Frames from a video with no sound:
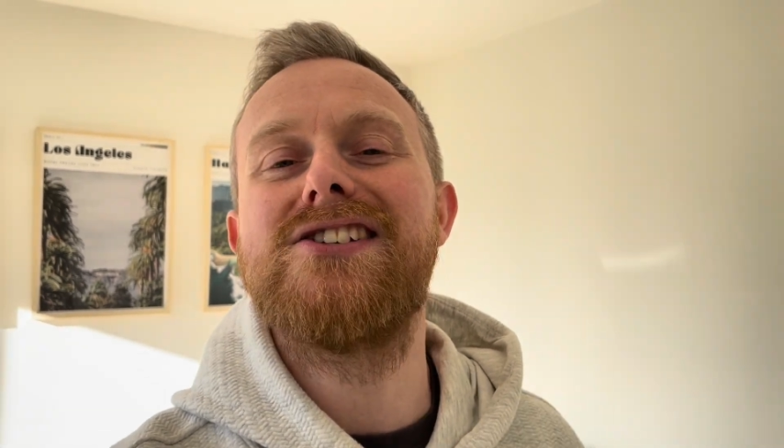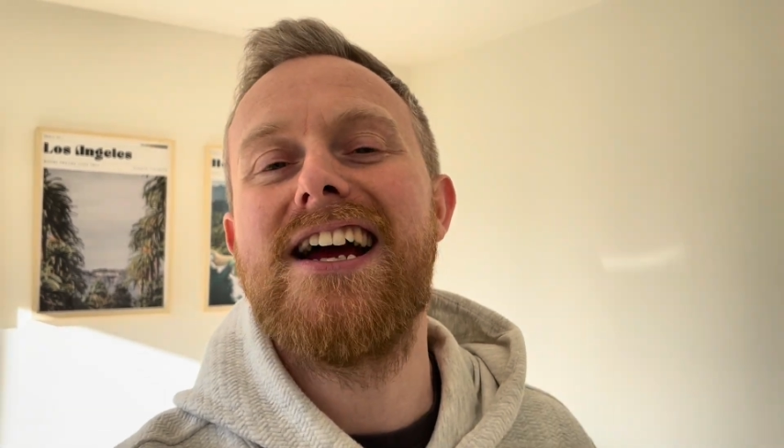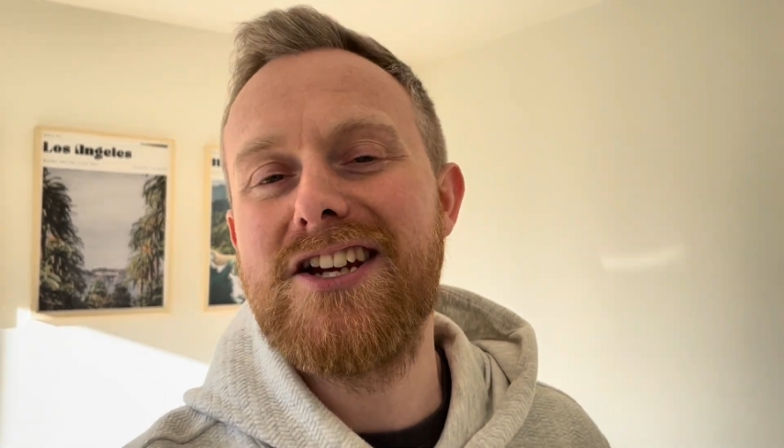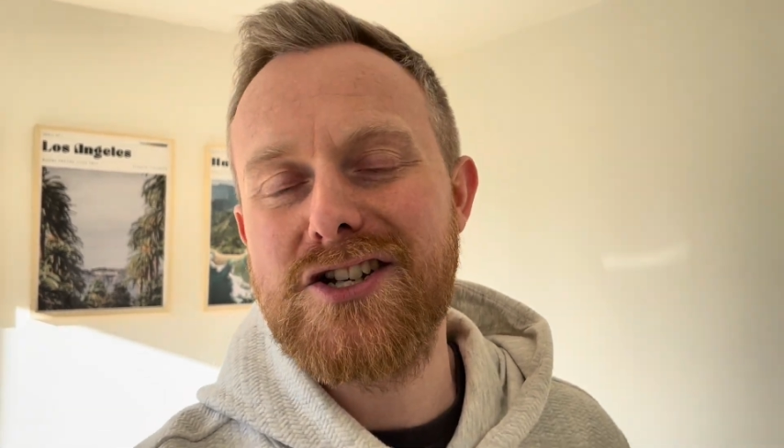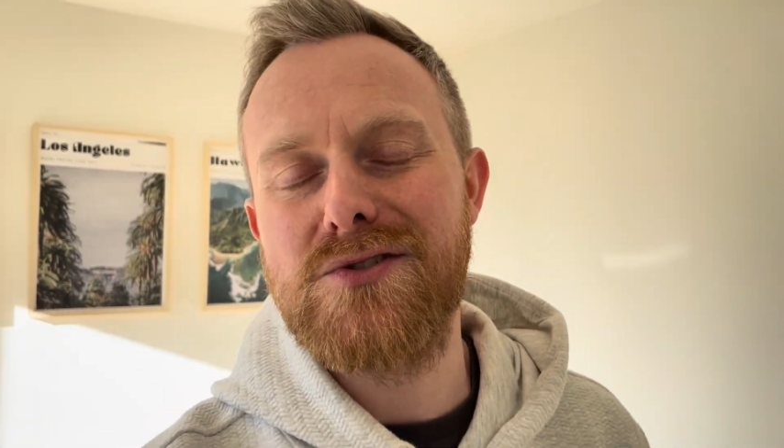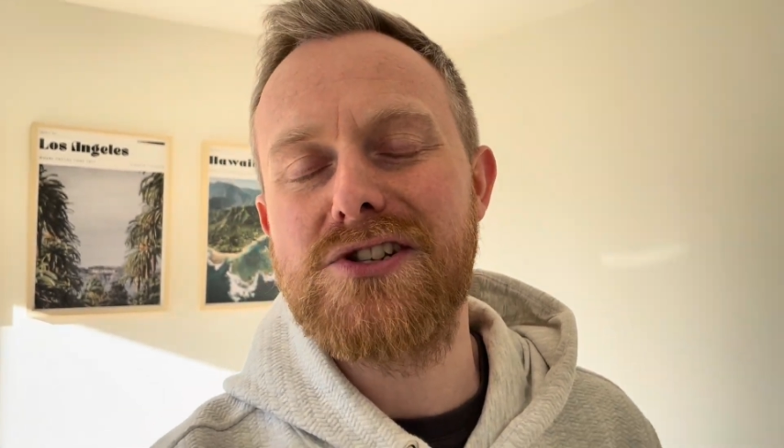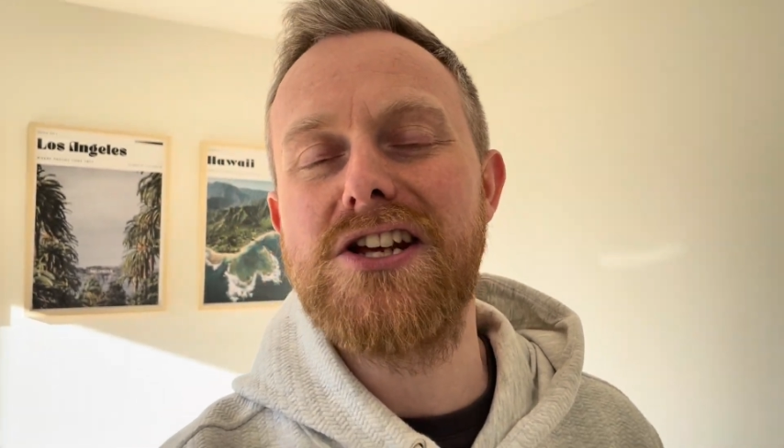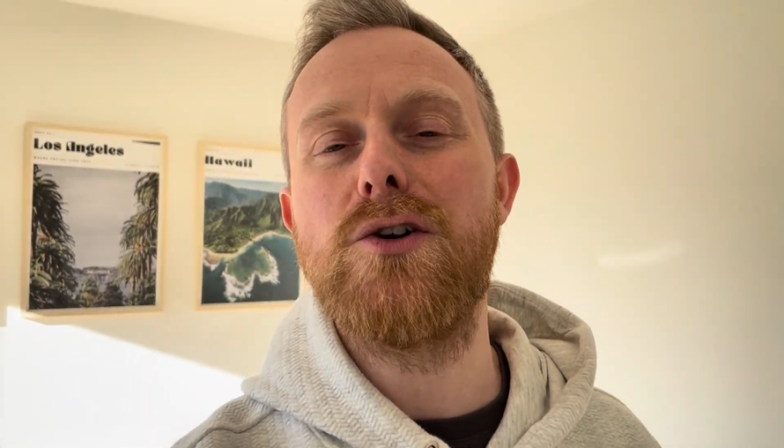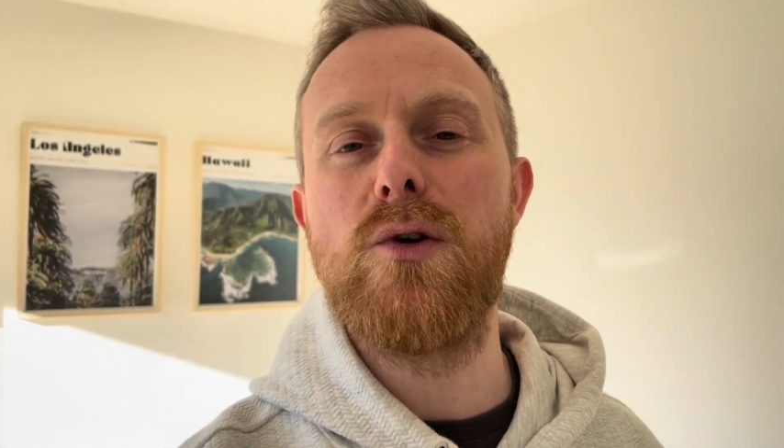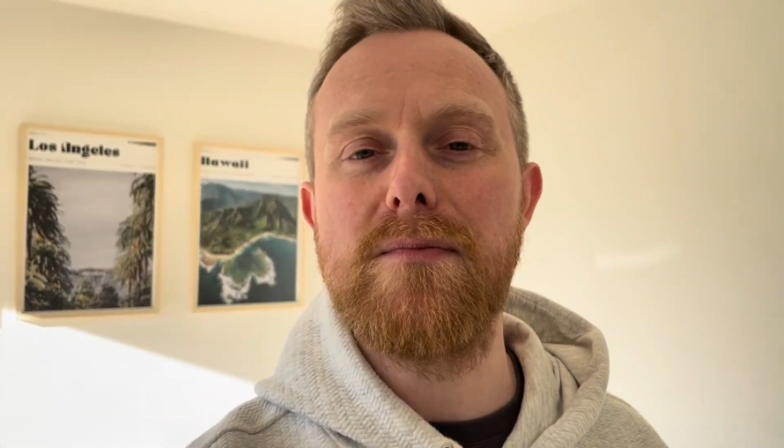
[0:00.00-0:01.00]
Can you show us the
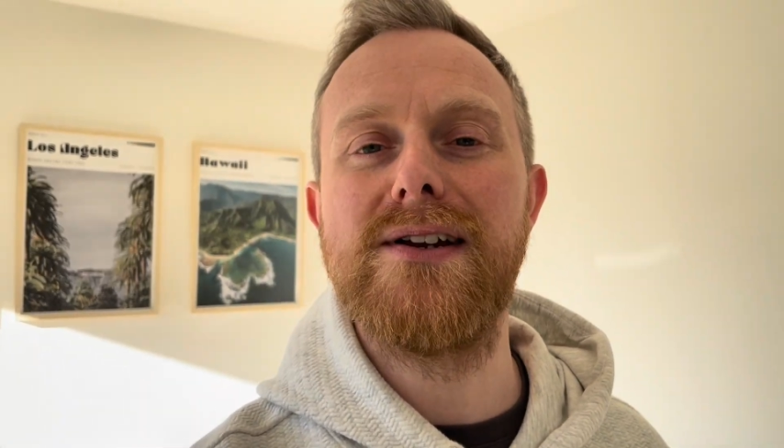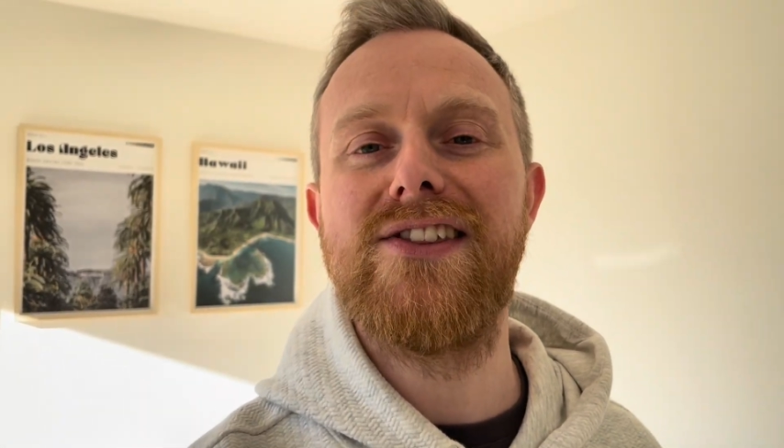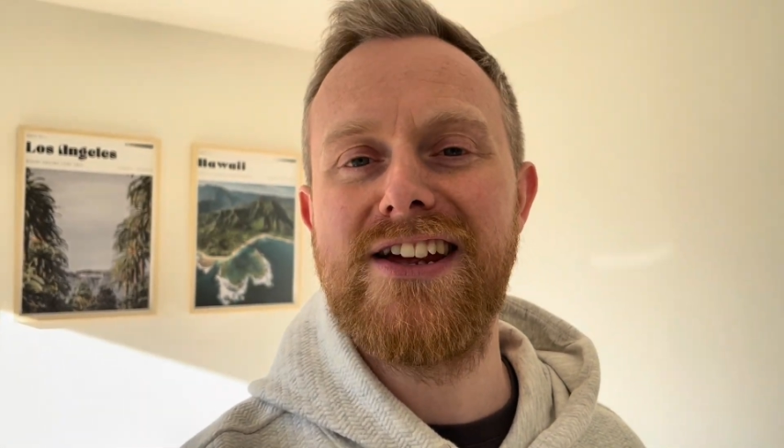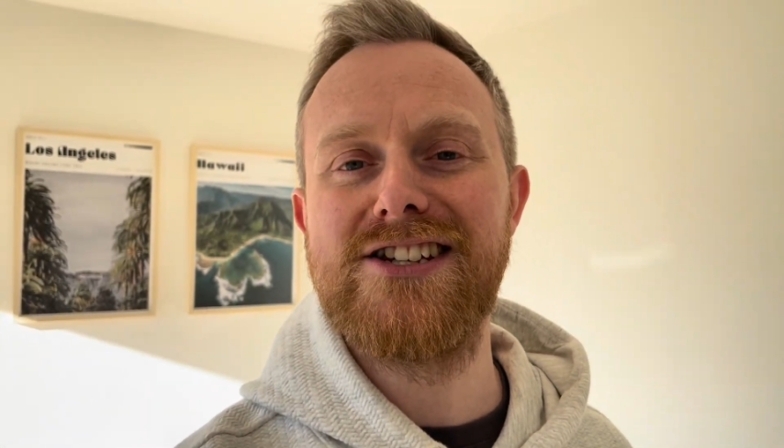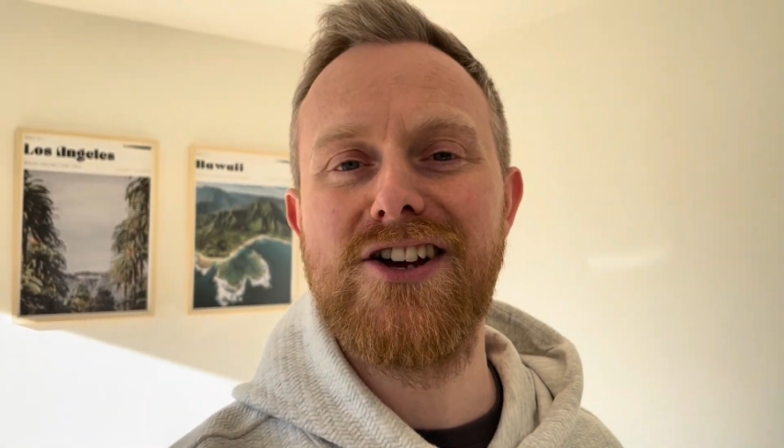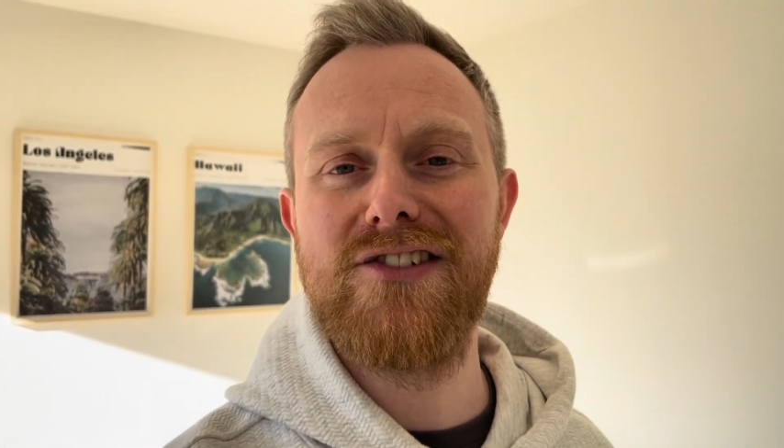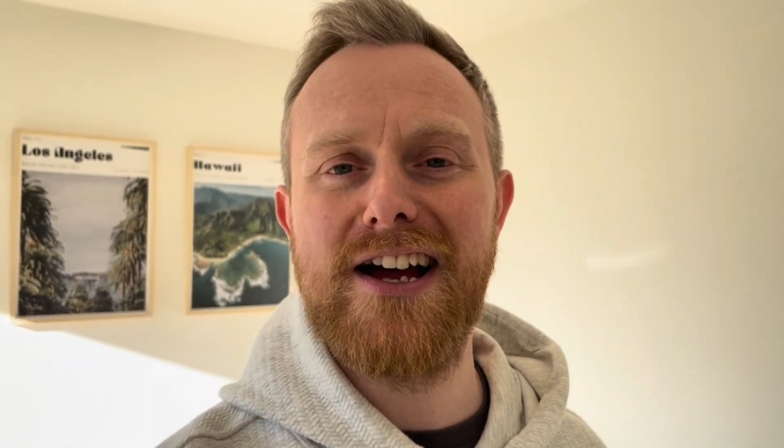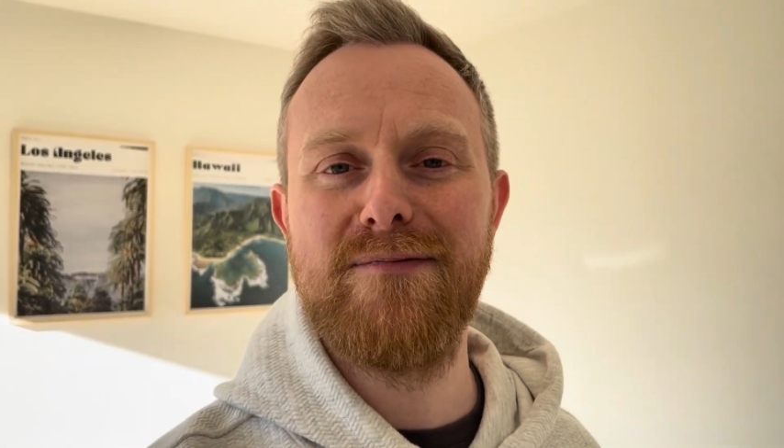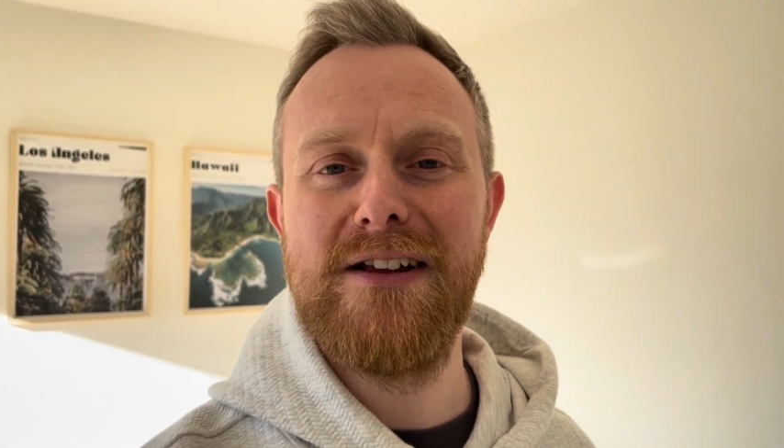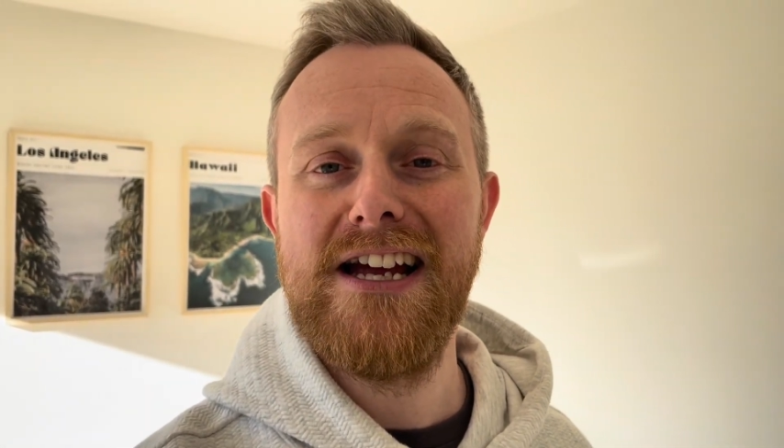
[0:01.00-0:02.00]
equipment? Things like
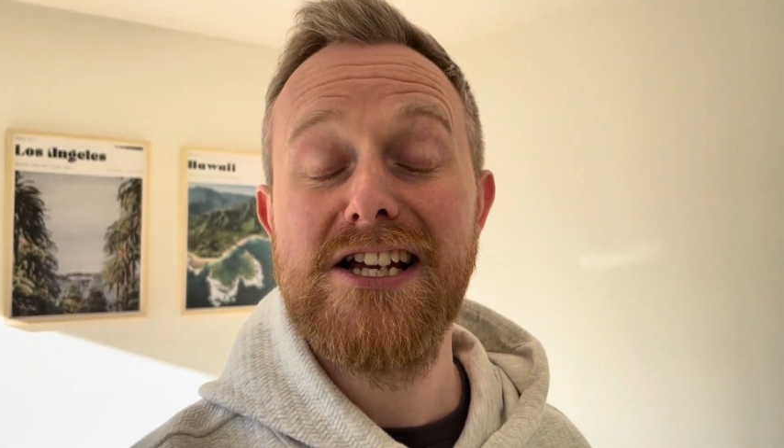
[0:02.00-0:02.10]
that.